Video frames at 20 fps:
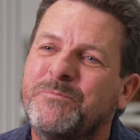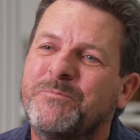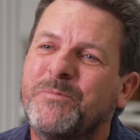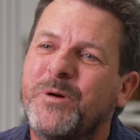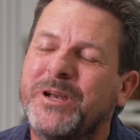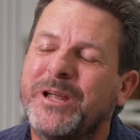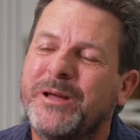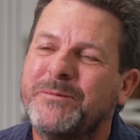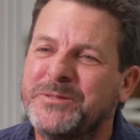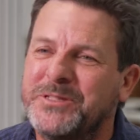
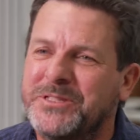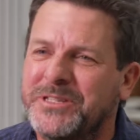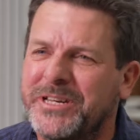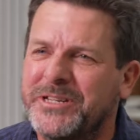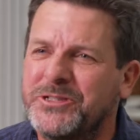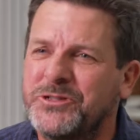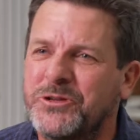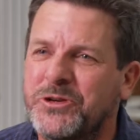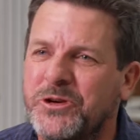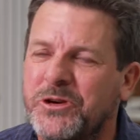My name is
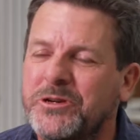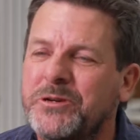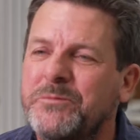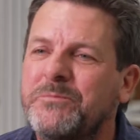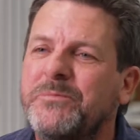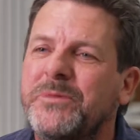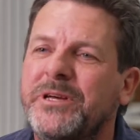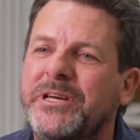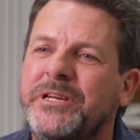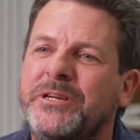Andrew
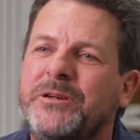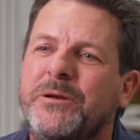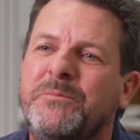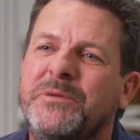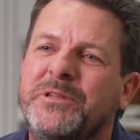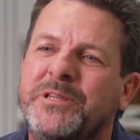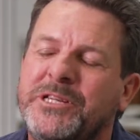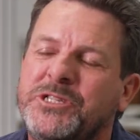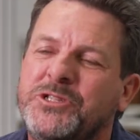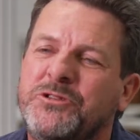Kirkham and
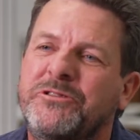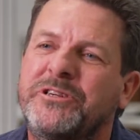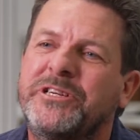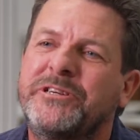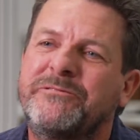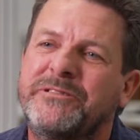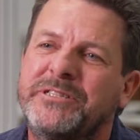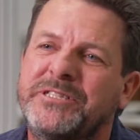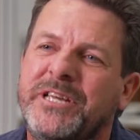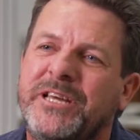I'm a lecturer
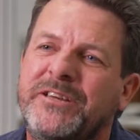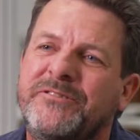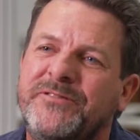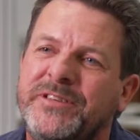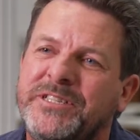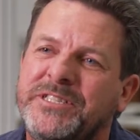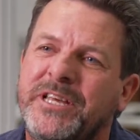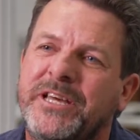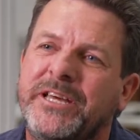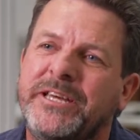here at
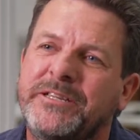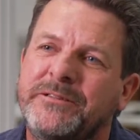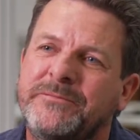TAFE SA.